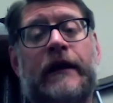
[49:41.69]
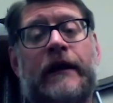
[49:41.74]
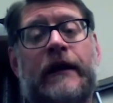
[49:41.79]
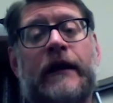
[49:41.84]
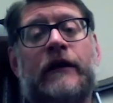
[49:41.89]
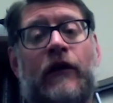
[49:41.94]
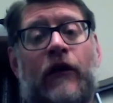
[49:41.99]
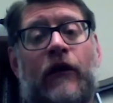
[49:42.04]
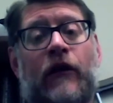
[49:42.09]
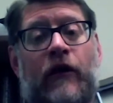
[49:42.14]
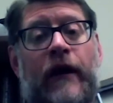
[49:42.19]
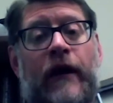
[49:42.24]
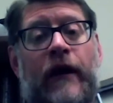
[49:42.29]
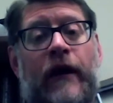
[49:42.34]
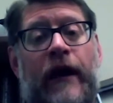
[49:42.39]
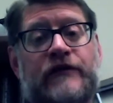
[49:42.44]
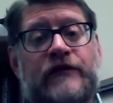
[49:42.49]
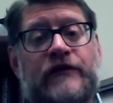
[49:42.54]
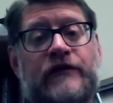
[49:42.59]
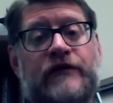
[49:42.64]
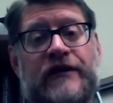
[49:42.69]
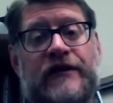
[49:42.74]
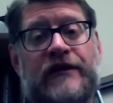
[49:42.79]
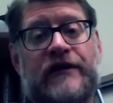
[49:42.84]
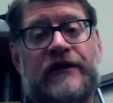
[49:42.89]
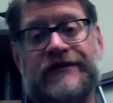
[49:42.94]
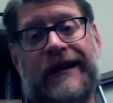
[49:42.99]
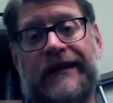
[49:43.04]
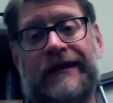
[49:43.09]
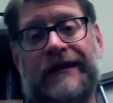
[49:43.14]
kid her age
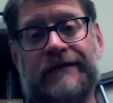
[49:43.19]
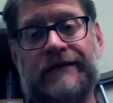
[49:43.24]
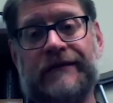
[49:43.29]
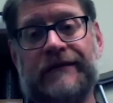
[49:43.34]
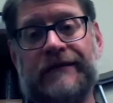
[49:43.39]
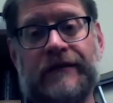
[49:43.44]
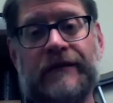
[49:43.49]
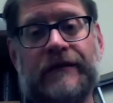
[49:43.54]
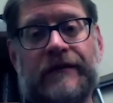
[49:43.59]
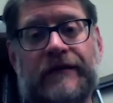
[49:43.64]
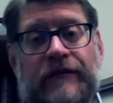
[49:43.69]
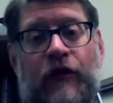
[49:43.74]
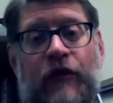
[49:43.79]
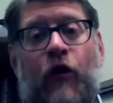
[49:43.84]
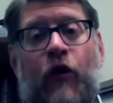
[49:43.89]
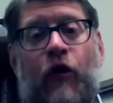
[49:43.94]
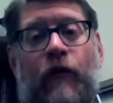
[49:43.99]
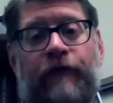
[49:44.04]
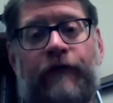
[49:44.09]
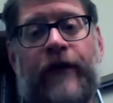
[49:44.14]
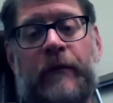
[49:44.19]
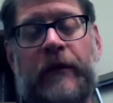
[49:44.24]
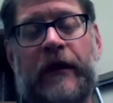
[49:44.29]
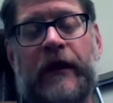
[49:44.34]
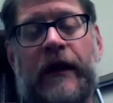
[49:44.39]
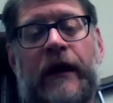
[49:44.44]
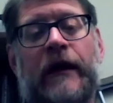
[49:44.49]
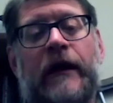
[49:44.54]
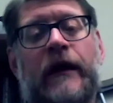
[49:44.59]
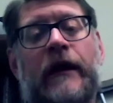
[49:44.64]
is like the whole
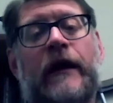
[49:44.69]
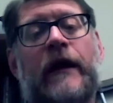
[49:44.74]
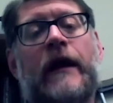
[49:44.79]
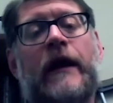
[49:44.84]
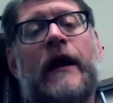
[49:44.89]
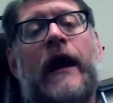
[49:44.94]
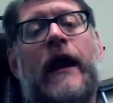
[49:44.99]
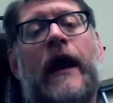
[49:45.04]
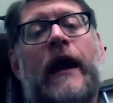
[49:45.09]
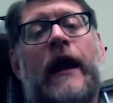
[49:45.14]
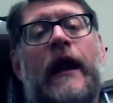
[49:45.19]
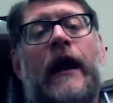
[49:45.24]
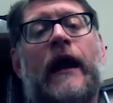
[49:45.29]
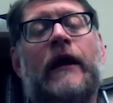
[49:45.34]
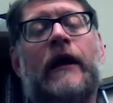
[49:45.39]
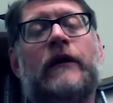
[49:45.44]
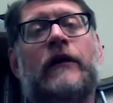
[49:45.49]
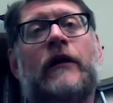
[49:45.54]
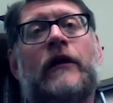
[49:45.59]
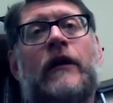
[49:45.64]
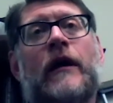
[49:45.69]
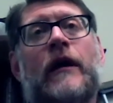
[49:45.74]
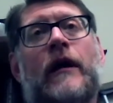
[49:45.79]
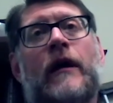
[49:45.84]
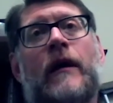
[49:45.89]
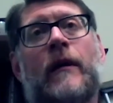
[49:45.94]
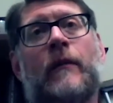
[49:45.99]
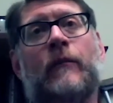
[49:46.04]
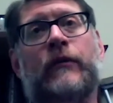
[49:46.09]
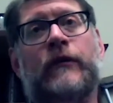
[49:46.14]
fibula, and
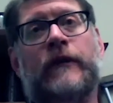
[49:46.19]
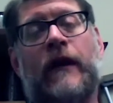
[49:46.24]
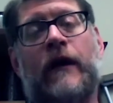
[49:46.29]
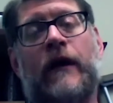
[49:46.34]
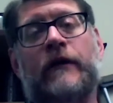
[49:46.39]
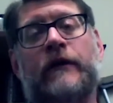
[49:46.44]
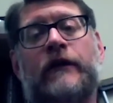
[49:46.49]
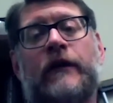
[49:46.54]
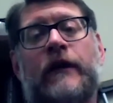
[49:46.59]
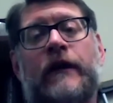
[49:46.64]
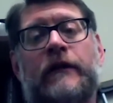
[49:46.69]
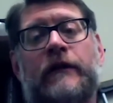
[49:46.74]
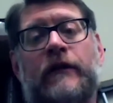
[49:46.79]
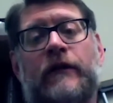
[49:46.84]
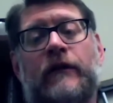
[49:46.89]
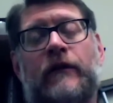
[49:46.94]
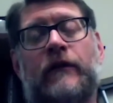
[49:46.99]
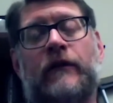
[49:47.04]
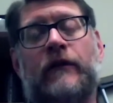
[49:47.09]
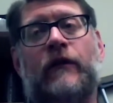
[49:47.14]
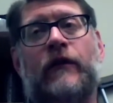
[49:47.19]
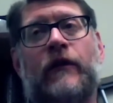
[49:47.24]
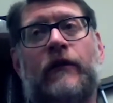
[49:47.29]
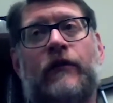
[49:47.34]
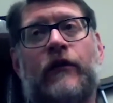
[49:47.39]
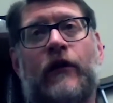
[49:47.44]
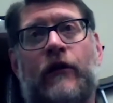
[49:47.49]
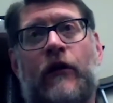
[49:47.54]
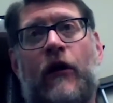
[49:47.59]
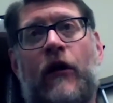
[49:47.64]
plugged it
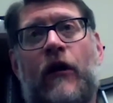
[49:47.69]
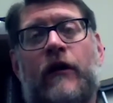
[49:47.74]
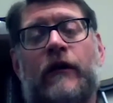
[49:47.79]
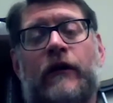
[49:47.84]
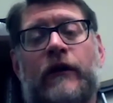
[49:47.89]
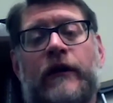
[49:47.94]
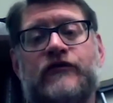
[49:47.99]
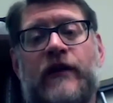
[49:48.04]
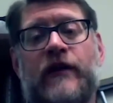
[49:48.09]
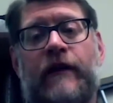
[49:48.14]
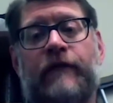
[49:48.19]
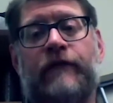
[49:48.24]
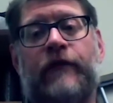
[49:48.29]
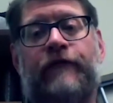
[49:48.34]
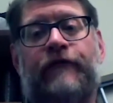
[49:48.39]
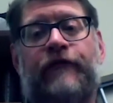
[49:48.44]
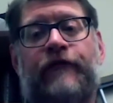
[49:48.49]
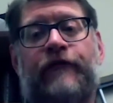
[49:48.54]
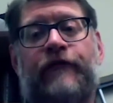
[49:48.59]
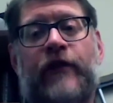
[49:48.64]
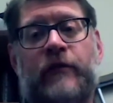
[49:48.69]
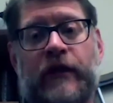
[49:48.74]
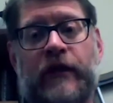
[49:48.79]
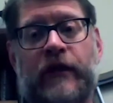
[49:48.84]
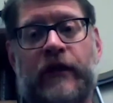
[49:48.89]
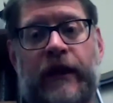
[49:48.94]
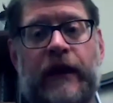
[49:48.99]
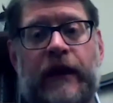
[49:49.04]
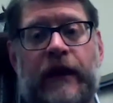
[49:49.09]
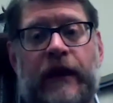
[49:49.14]
the cartilage of the
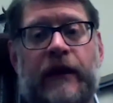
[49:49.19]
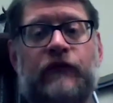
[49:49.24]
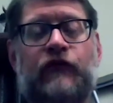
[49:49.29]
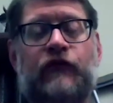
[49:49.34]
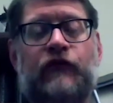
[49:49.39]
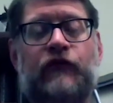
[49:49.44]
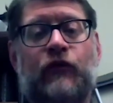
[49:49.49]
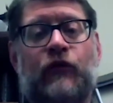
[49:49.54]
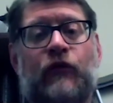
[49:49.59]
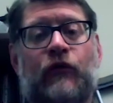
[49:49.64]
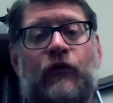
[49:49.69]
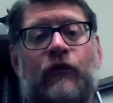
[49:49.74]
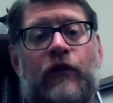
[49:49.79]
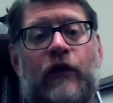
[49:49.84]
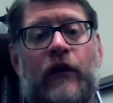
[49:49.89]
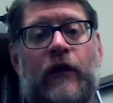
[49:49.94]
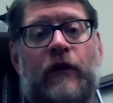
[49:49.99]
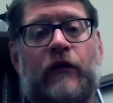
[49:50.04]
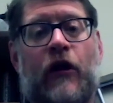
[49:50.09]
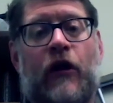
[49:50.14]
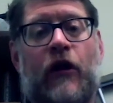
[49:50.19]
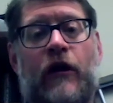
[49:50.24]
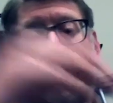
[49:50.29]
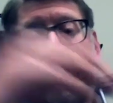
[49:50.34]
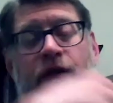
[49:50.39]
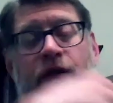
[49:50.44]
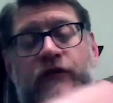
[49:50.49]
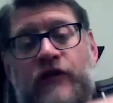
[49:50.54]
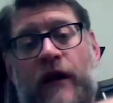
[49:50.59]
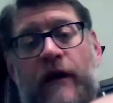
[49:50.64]
fibula into the
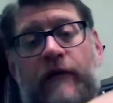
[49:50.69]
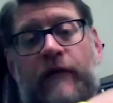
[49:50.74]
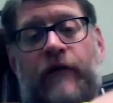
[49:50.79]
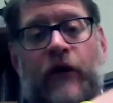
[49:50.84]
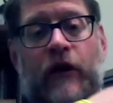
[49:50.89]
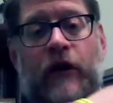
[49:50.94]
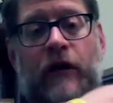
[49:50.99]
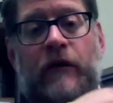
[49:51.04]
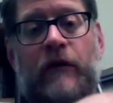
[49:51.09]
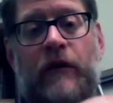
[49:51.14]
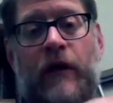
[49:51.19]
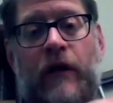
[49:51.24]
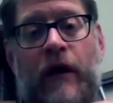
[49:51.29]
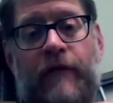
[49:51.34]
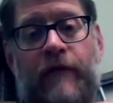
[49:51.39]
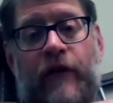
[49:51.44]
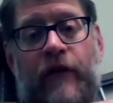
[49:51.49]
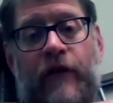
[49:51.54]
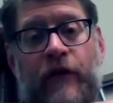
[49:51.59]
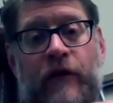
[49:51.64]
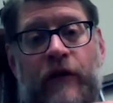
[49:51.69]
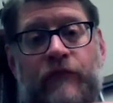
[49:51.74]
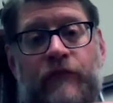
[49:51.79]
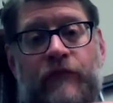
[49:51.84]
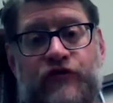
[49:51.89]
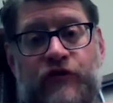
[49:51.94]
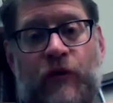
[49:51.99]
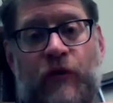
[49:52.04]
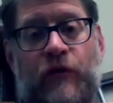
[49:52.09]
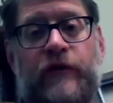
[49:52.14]
cartilage of her
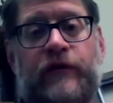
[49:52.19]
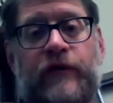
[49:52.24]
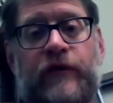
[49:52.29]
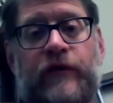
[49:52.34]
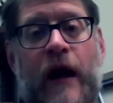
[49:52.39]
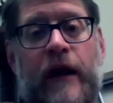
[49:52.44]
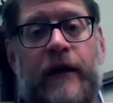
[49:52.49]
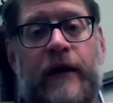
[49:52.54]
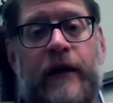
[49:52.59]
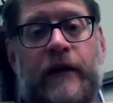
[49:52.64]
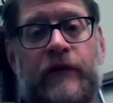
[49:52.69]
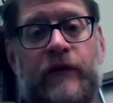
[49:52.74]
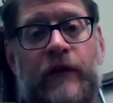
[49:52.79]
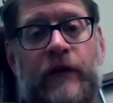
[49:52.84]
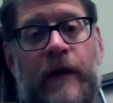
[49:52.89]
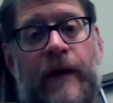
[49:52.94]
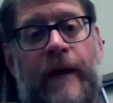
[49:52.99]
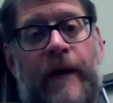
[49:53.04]
shoulder socket.